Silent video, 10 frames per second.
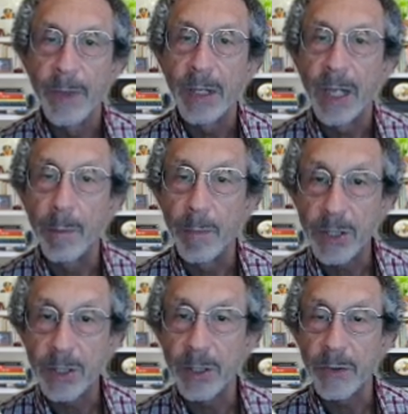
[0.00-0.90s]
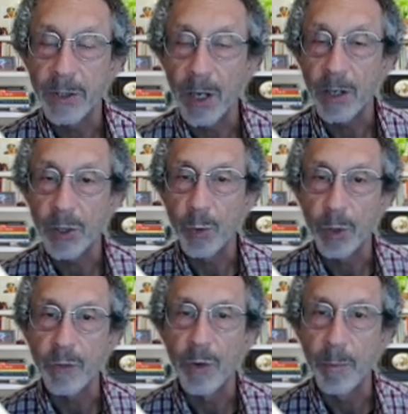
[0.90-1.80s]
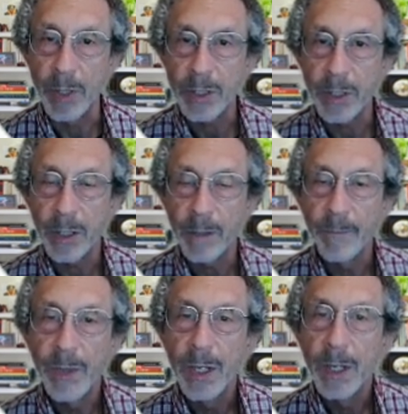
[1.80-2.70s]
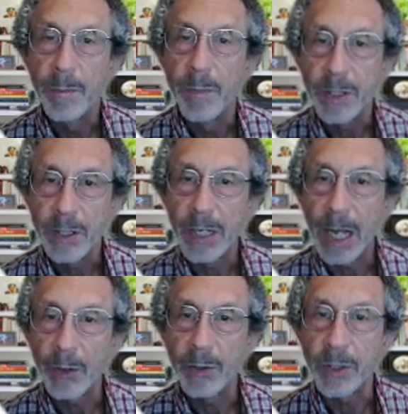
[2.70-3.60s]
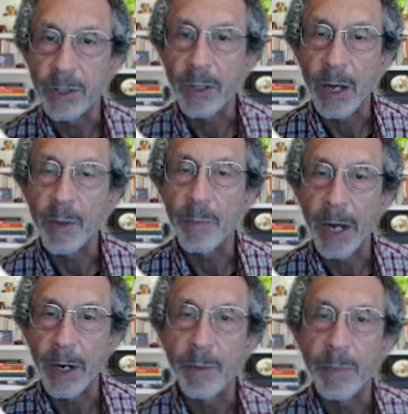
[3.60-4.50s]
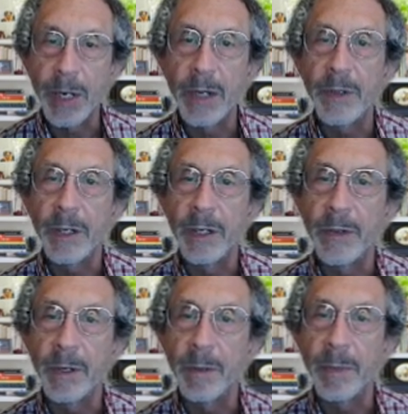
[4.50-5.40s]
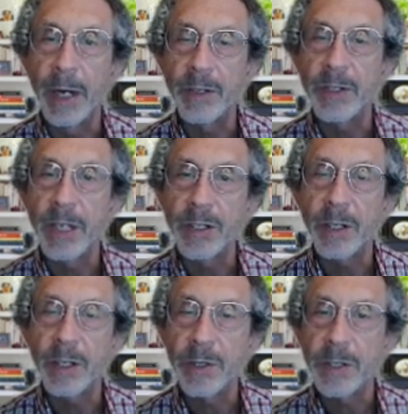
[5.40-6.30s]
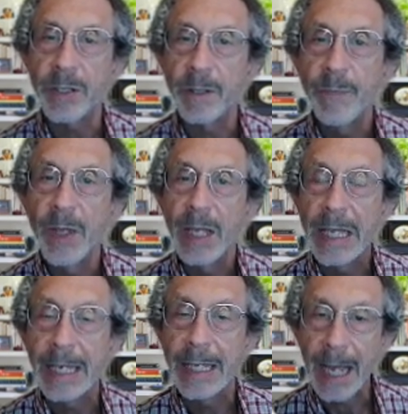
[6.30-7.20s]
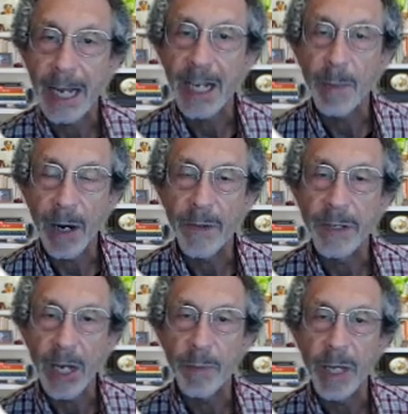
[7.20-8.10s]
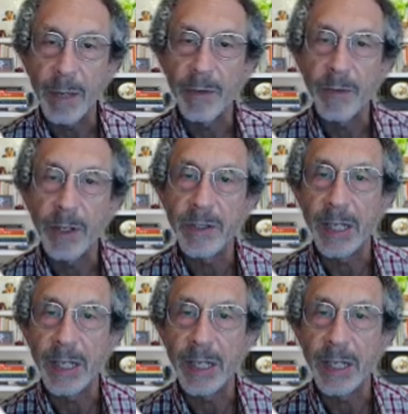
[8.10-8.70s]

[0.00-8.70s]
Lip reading: Now MSHDA, this also works for MSHDA. MSHDA now does allow the buyer to pay the buyer's agent commission. It cannot come out of the down payment funds.